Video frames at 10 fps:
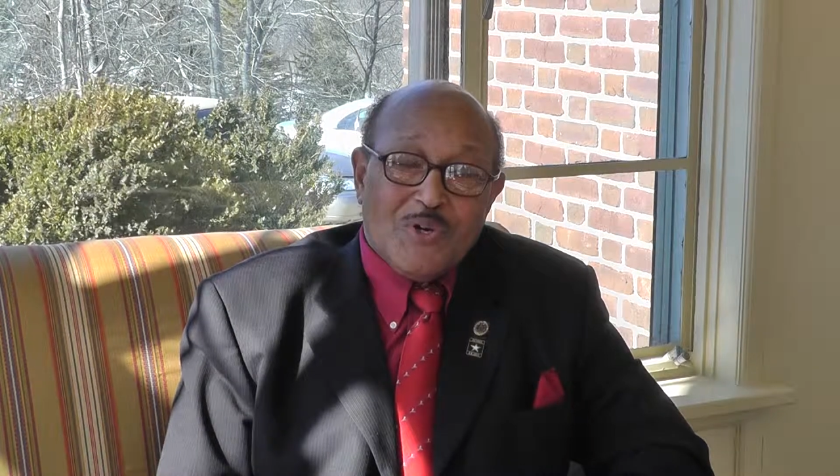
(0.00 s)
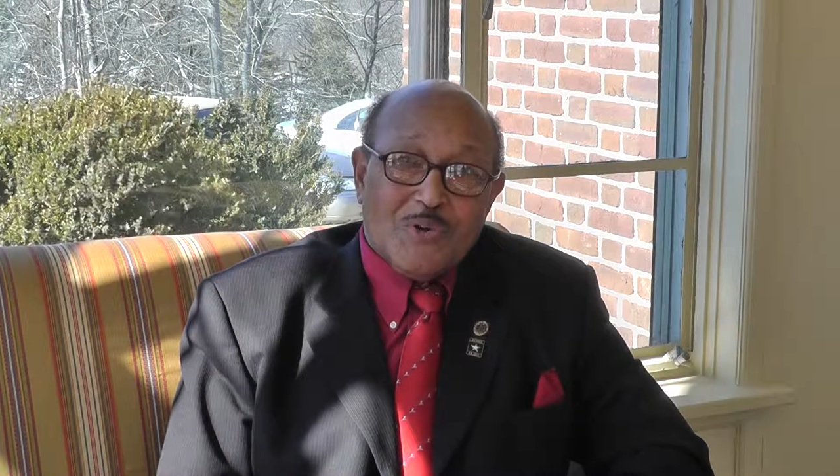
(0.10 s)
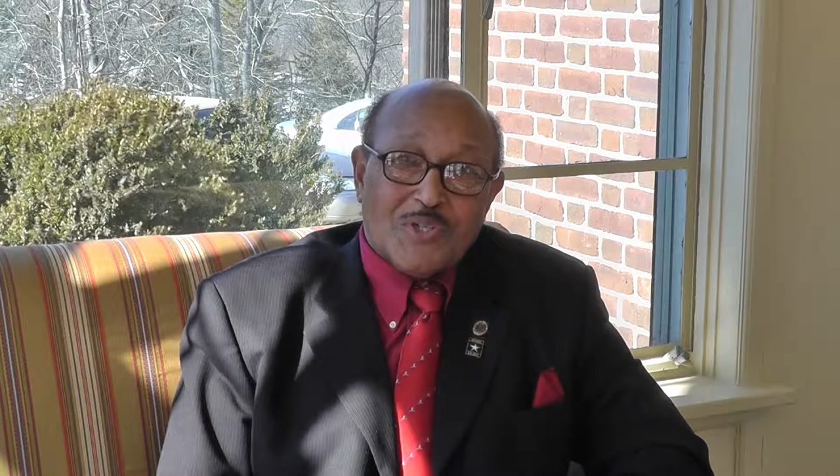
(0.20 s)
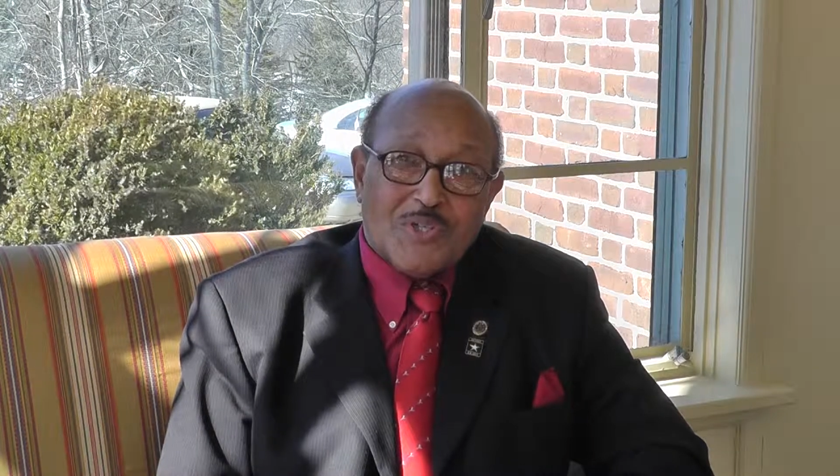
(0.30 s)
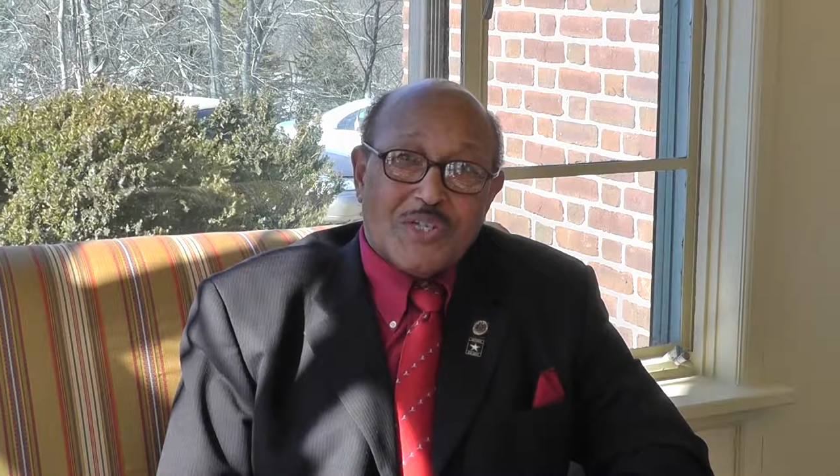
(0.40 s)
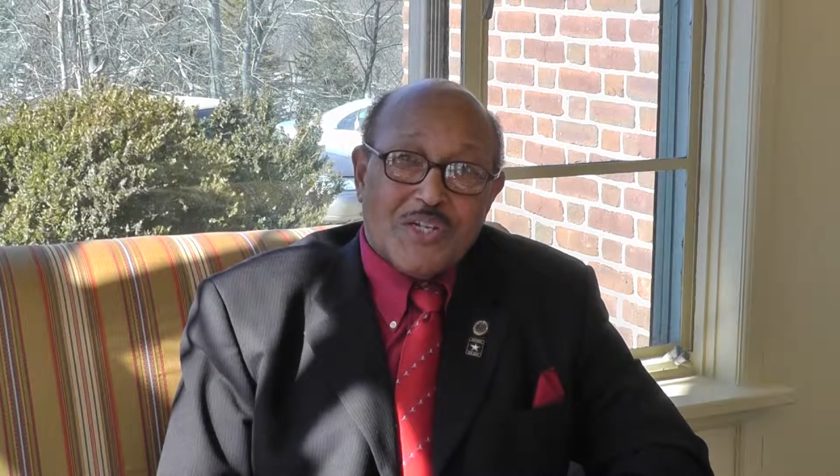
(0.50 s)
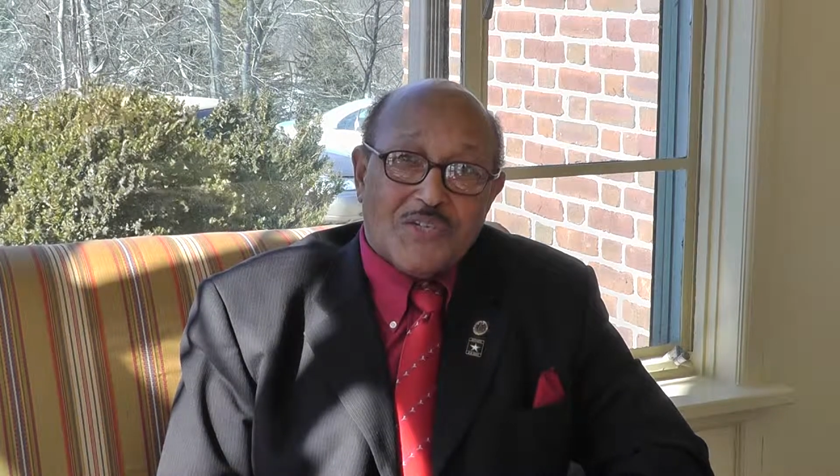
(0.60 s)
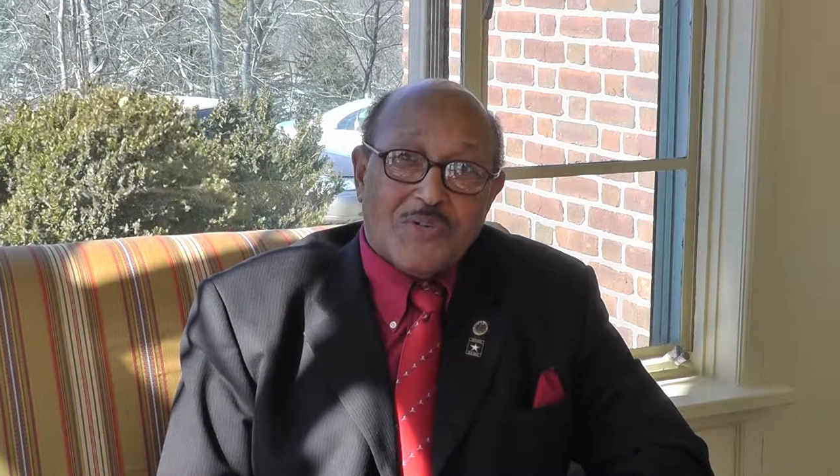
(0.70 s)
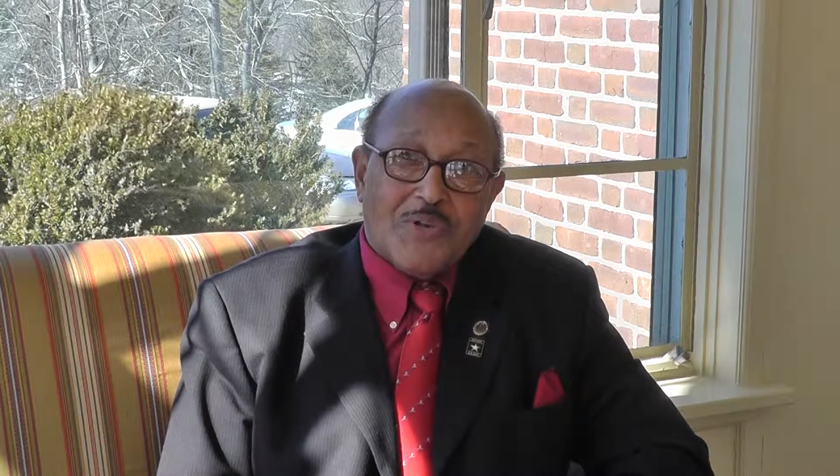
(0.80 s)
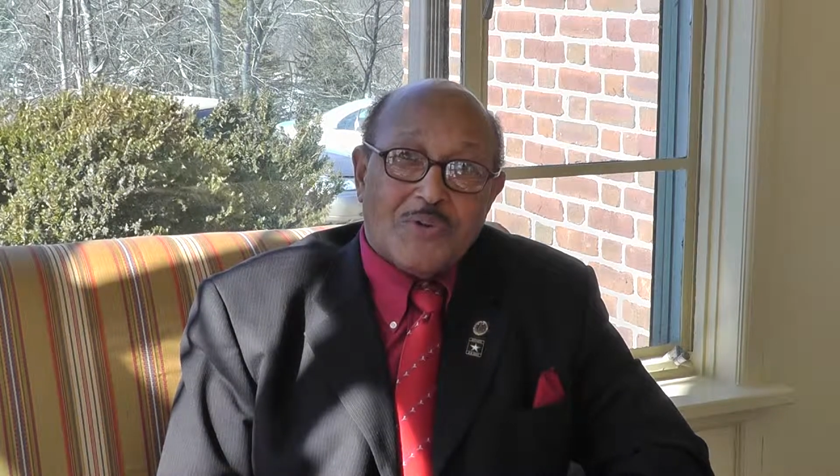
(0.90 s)
which is, as
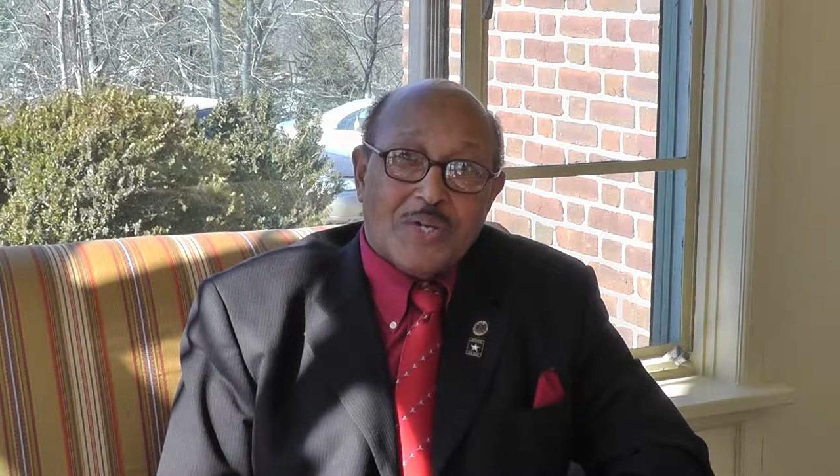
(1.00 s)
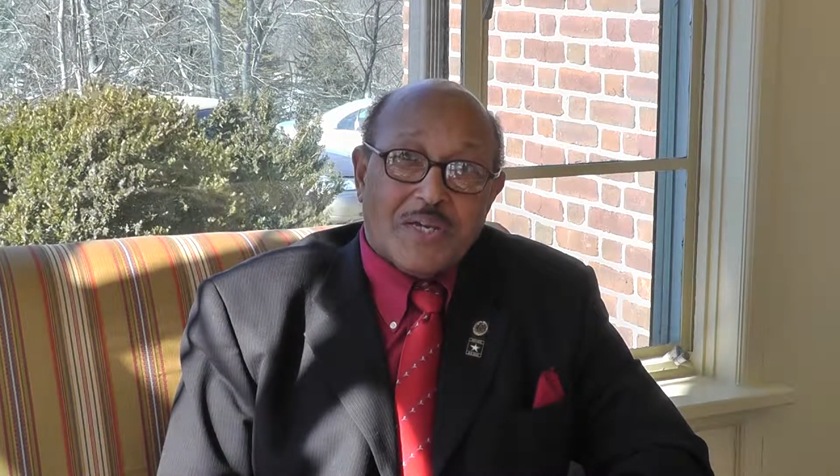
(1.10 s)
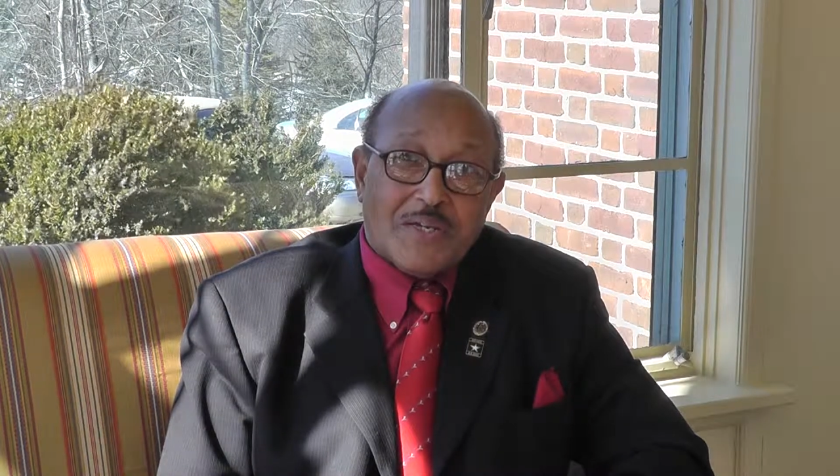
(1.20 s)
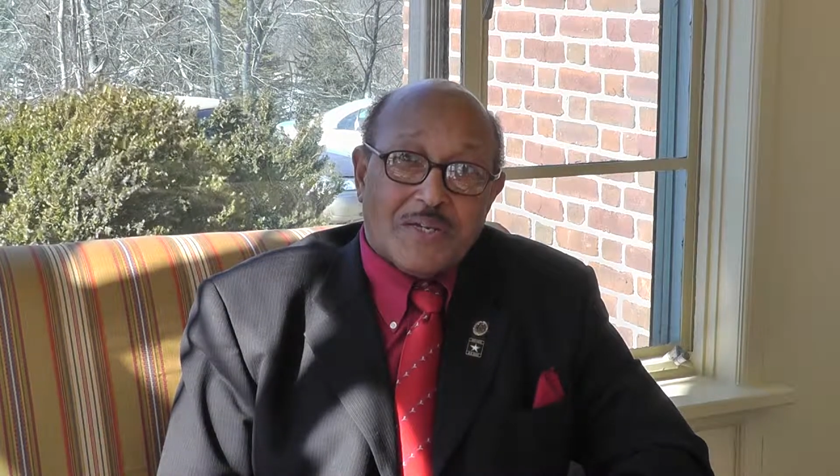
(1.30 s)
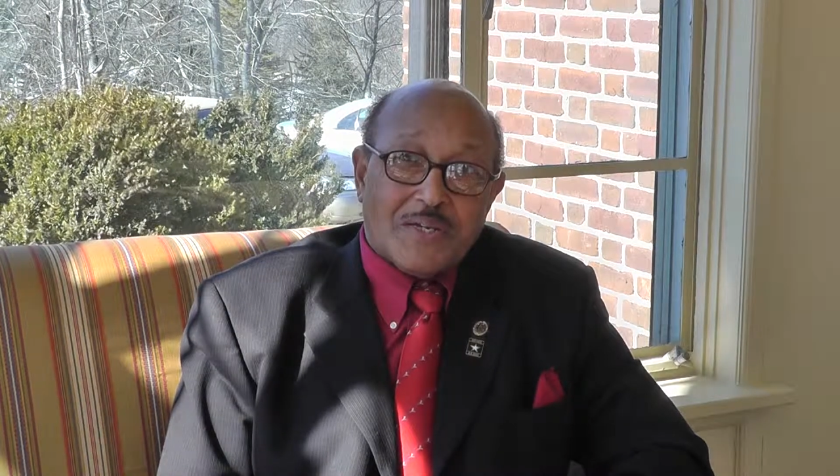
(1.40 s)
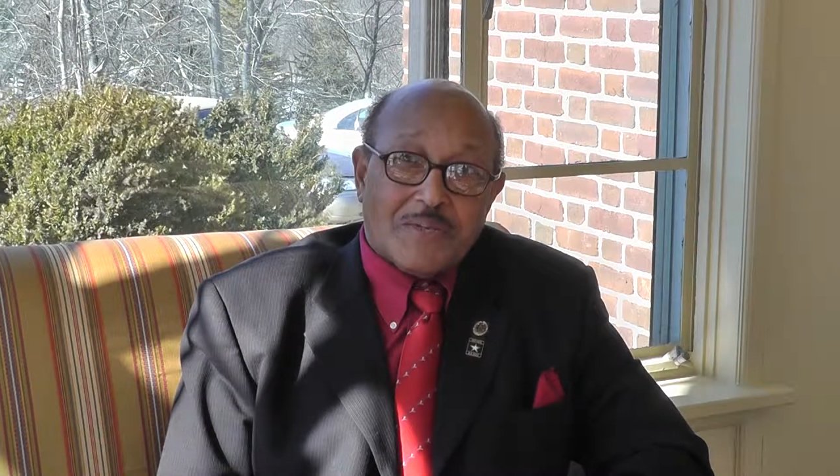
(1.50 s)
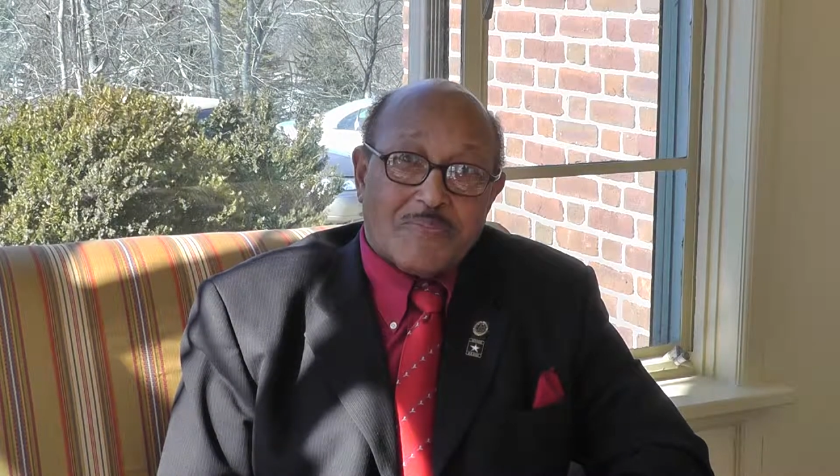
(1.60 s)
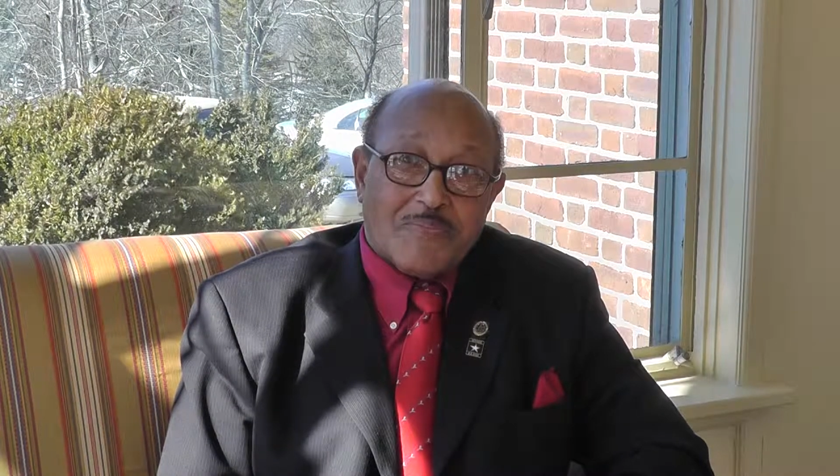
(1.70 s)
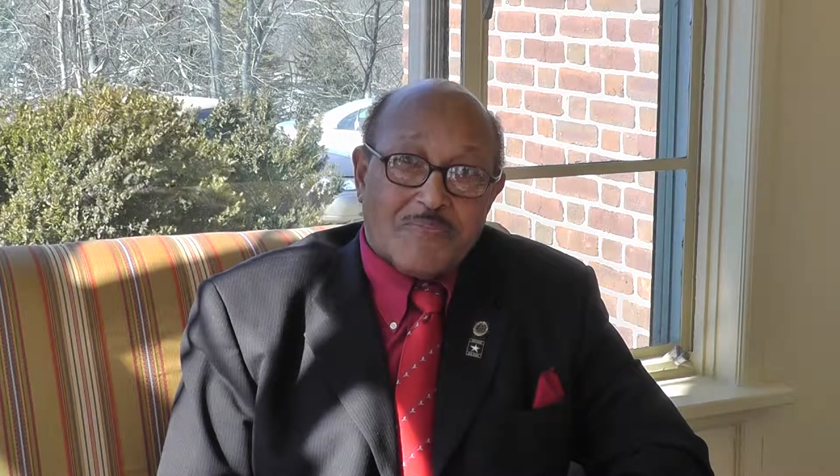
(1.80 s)
you know, a